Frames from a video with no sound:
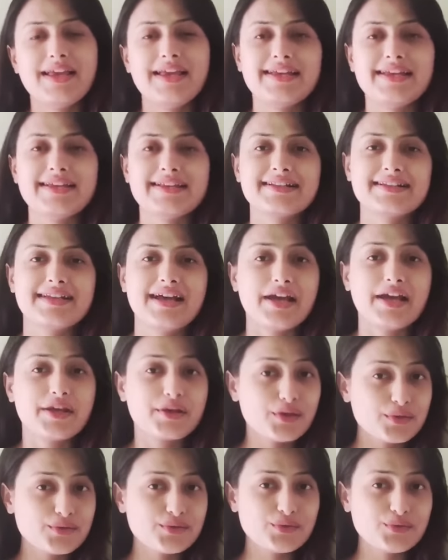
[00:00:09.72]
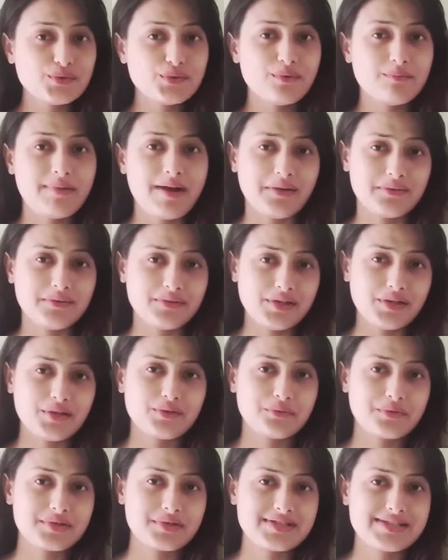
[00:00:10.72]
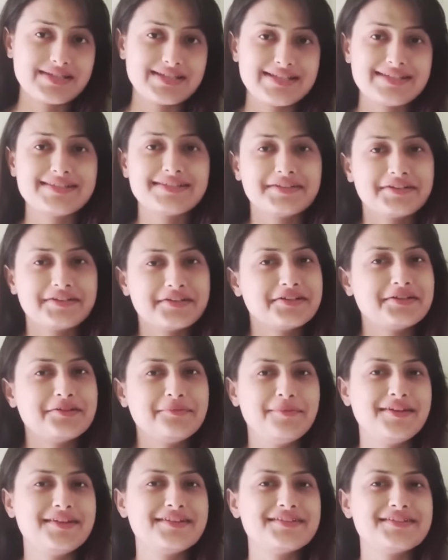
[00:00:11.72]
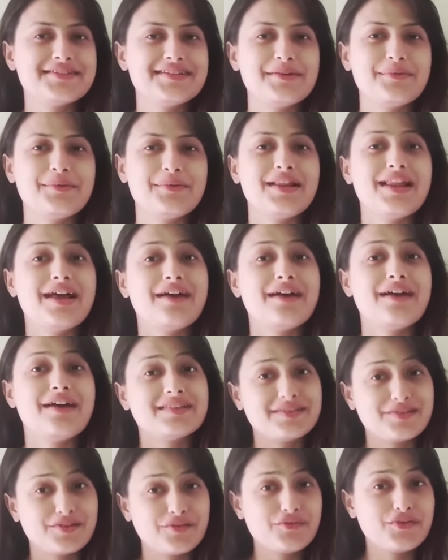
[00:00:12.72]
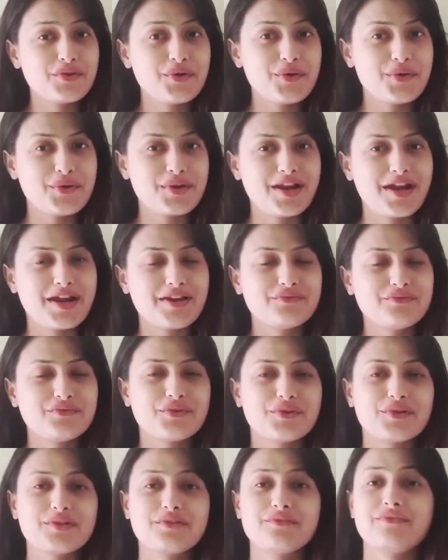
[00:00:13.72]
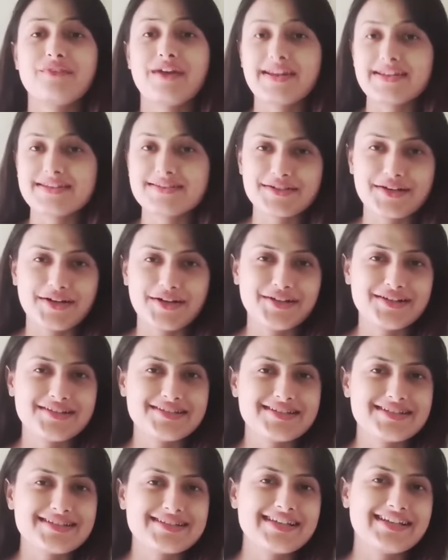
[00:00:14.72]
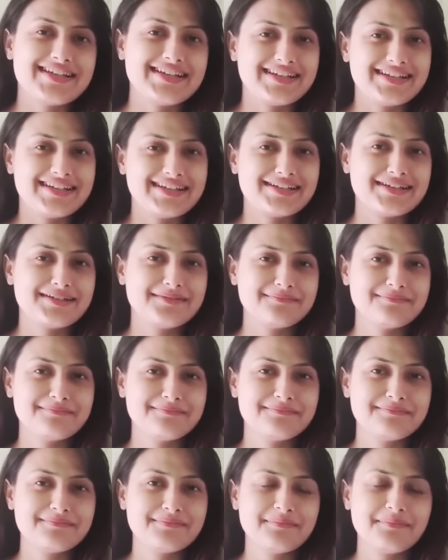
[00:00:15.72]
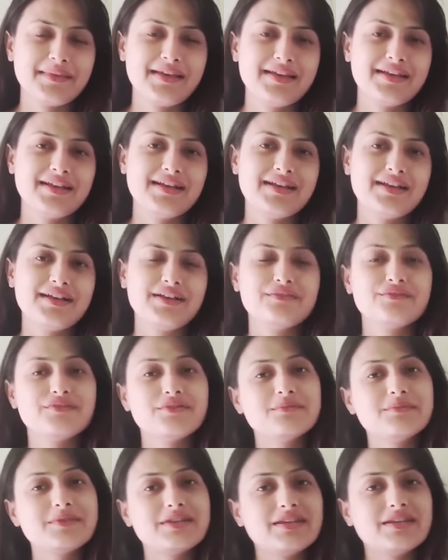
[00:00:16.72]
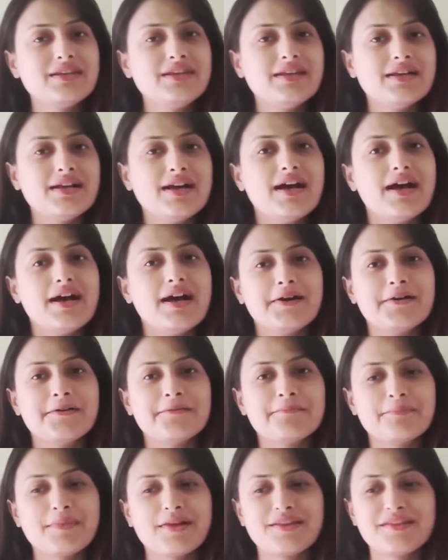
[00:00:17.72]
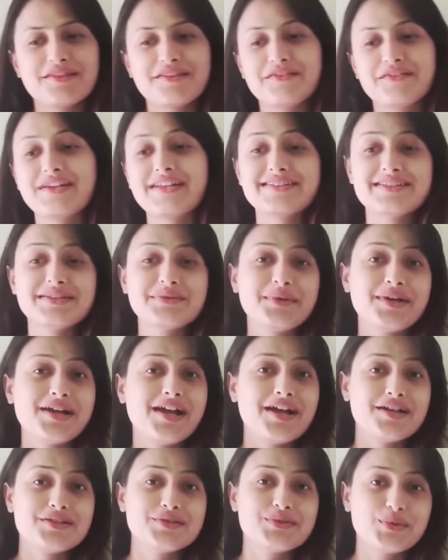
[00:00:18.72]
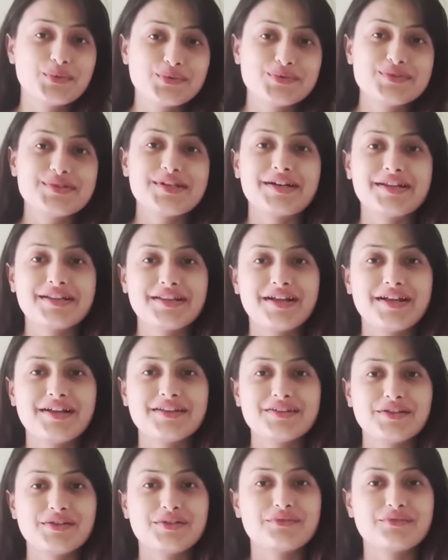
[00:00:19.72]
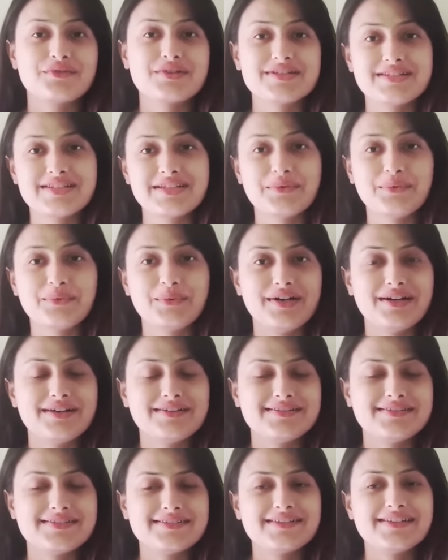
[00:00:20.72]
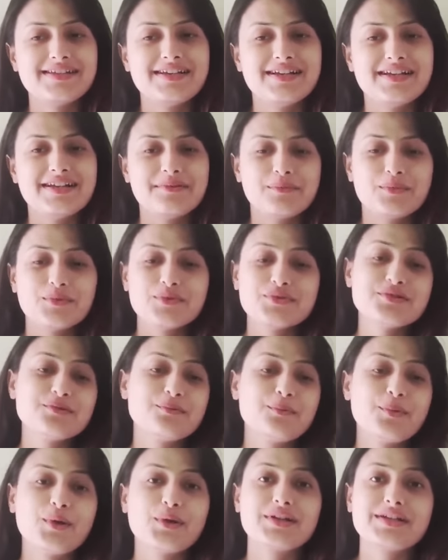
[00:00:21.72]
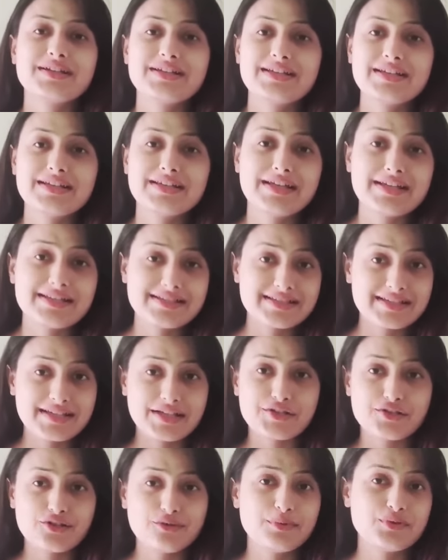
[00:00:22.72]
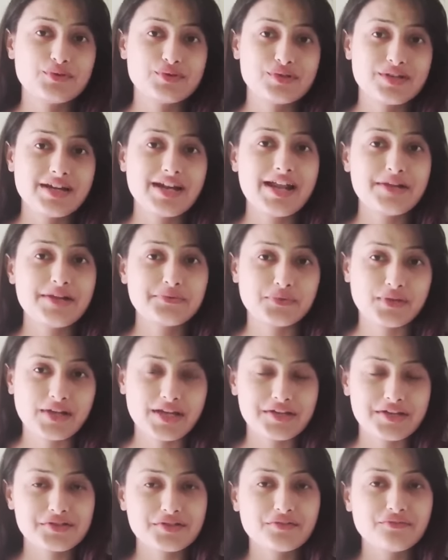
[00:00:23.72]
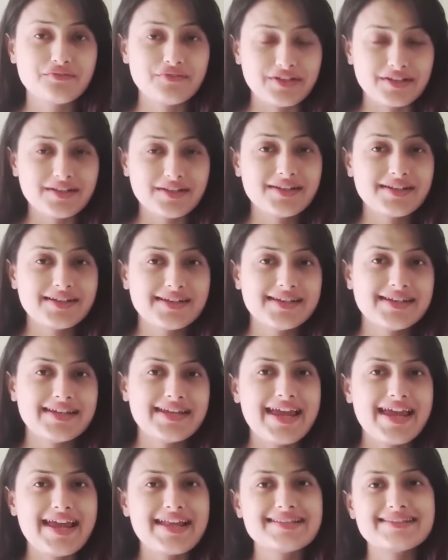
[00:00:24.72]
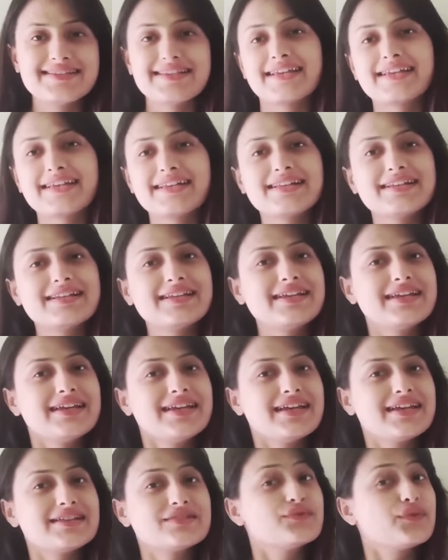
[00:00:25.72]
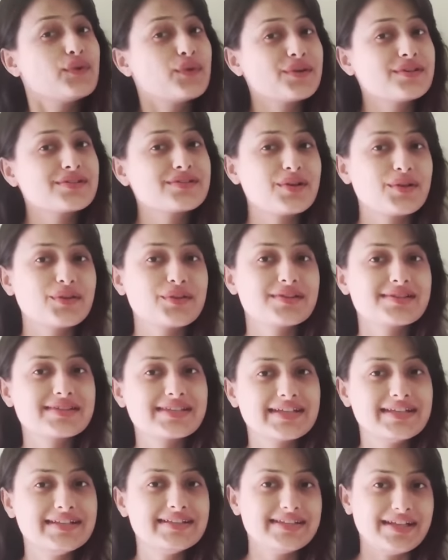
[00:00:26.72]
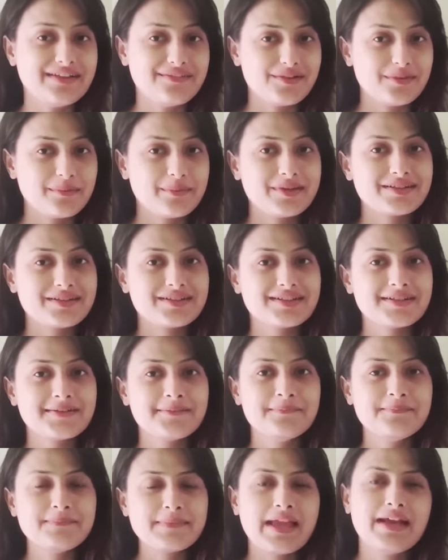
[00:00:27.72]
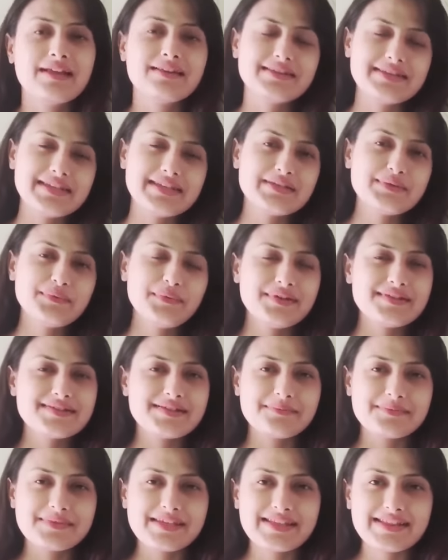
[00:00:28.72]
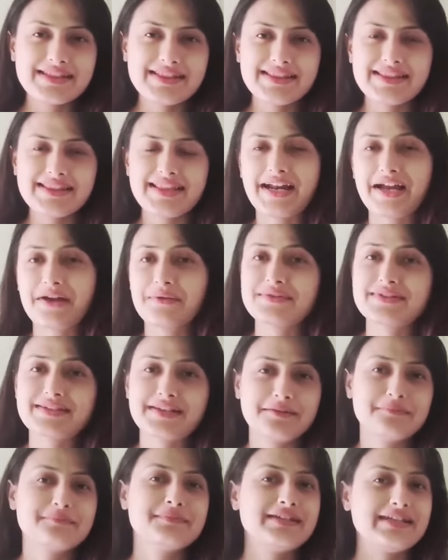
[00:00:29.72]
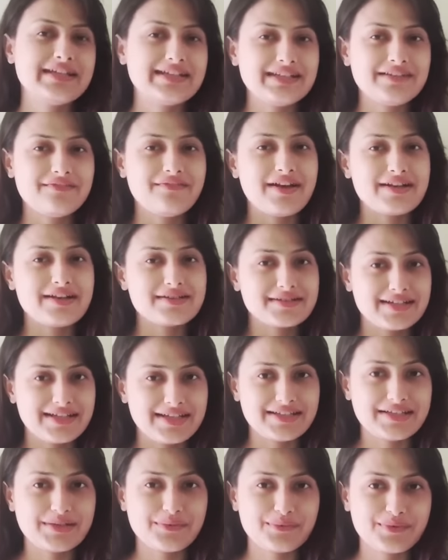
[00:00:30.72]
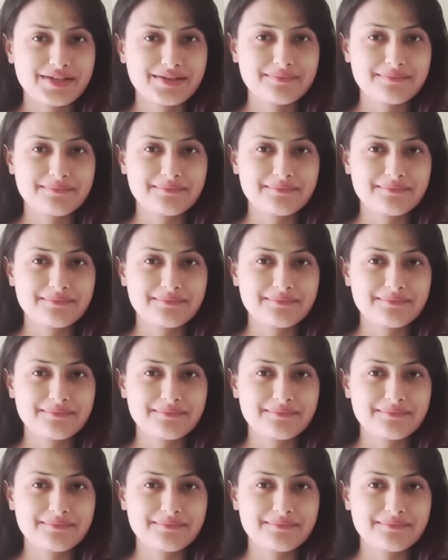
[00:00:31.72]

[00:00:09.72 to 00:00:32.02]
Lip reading: and I got to know about the university serendipitously while I was surfing online for the finest colleges in India. For me, the reason why I chose Jagan Nath University was, most importantly, its contribution in educational field, and secondly, its focus on the skill development. These were something that I was completely fascinated with.